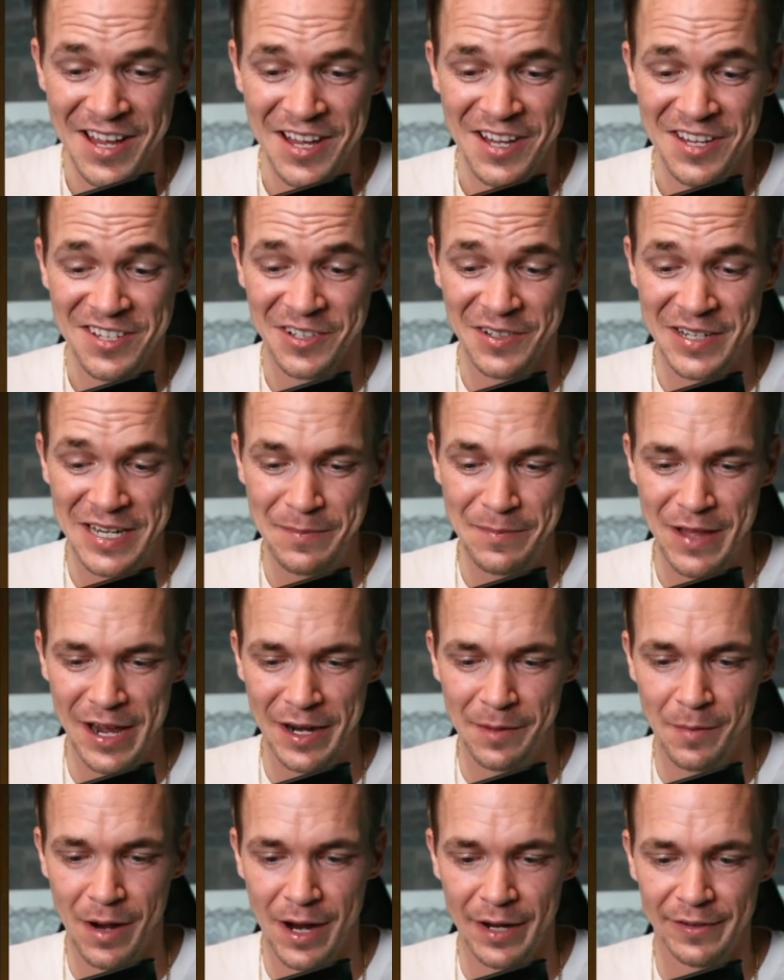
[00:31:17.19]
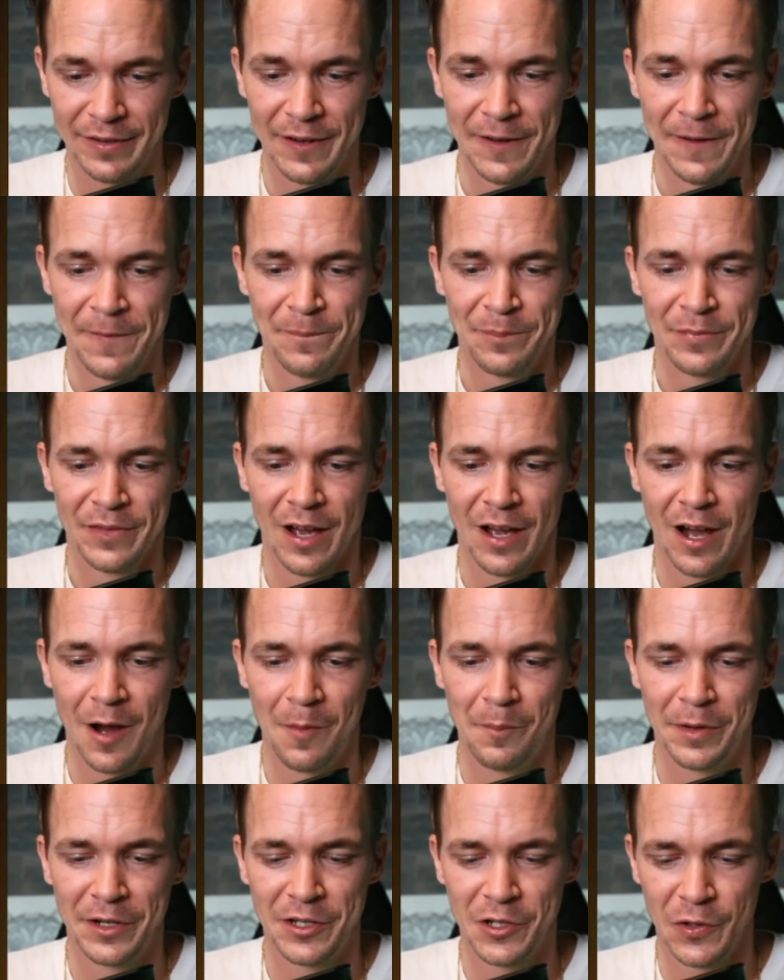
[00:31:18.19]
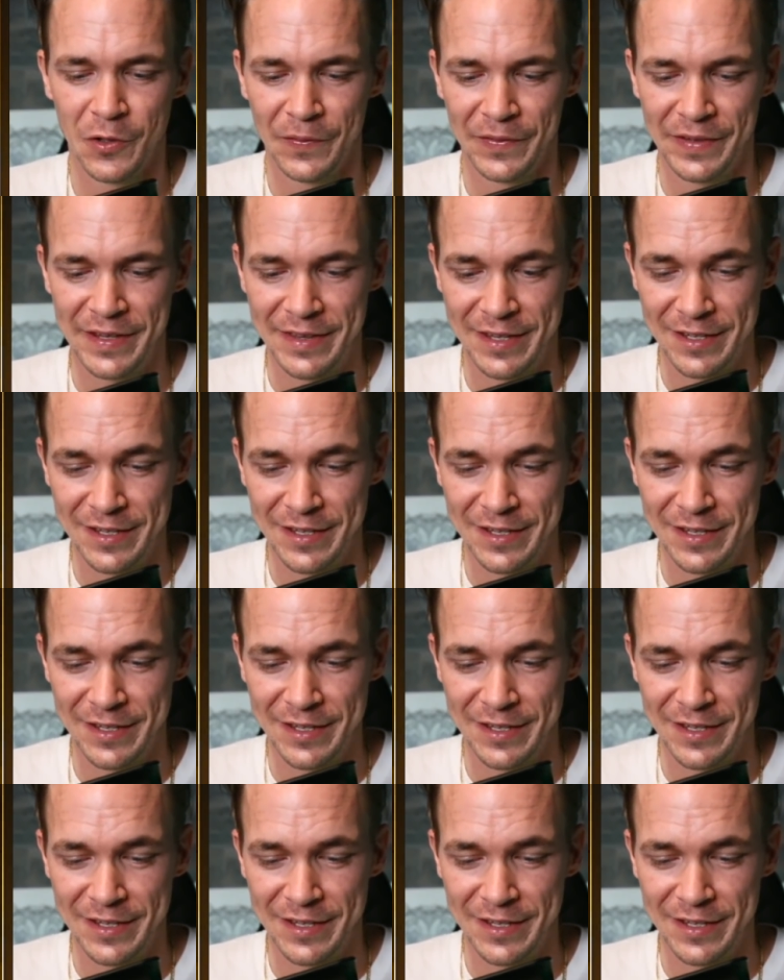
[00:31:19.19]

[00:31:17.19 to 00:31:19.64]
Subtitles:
So keep that in mind. But currently